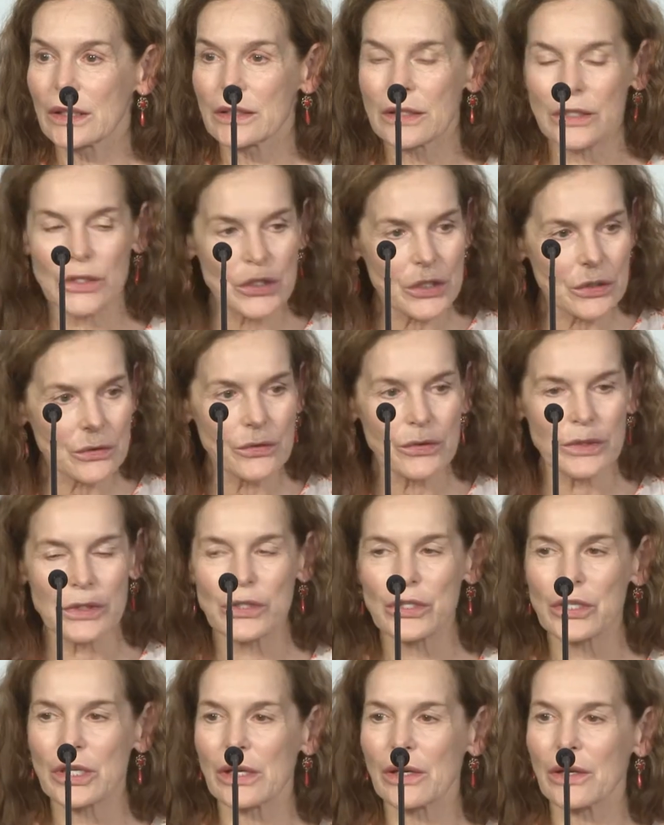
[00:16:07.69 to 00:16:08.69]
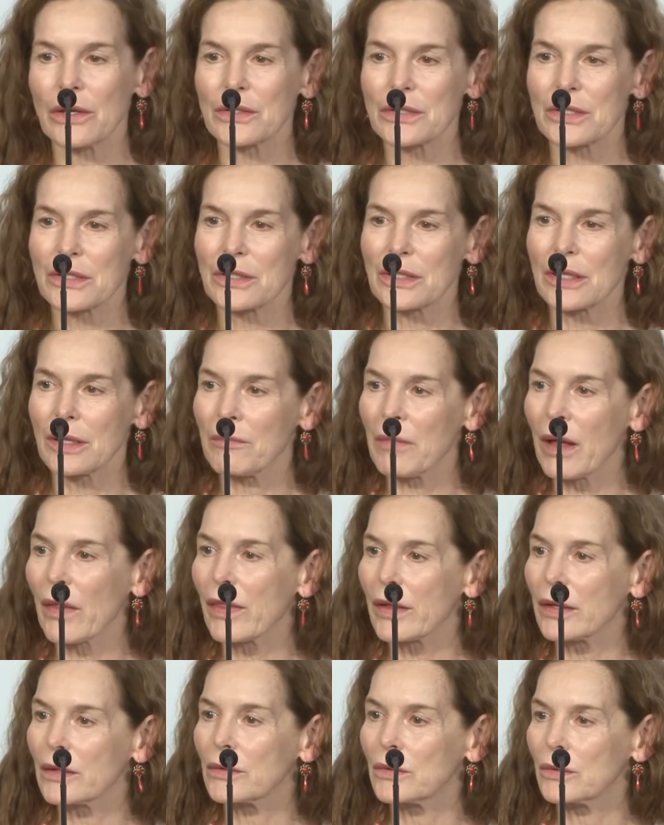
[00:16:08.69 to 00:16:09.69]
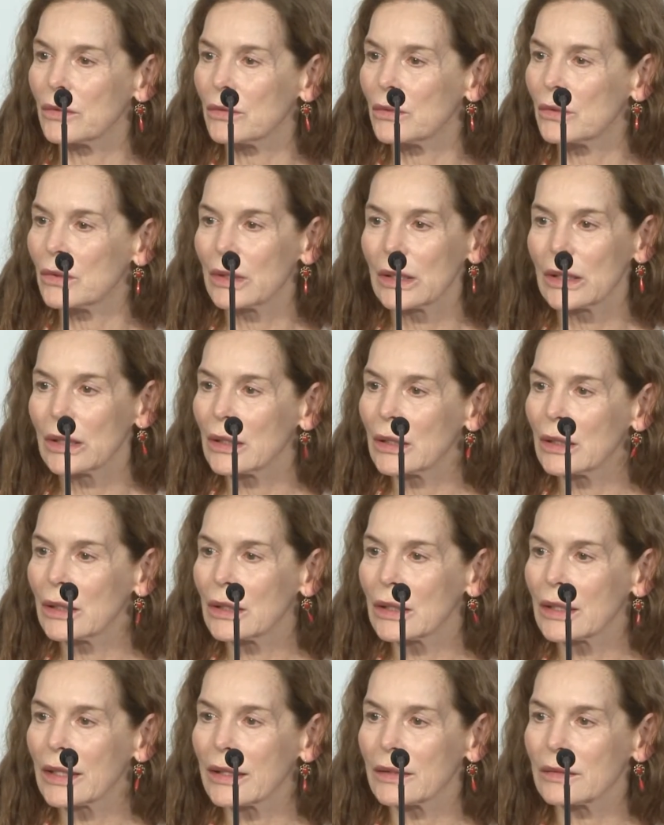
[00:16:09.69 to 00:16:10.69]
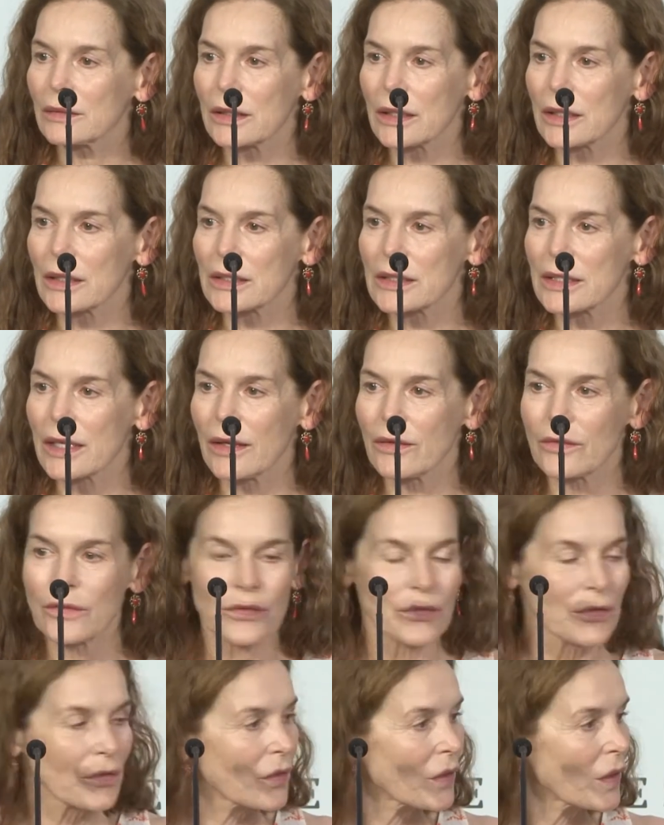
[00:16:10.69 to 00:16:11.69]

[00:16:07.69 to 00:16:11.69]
The children she lost, the mother who killed herself.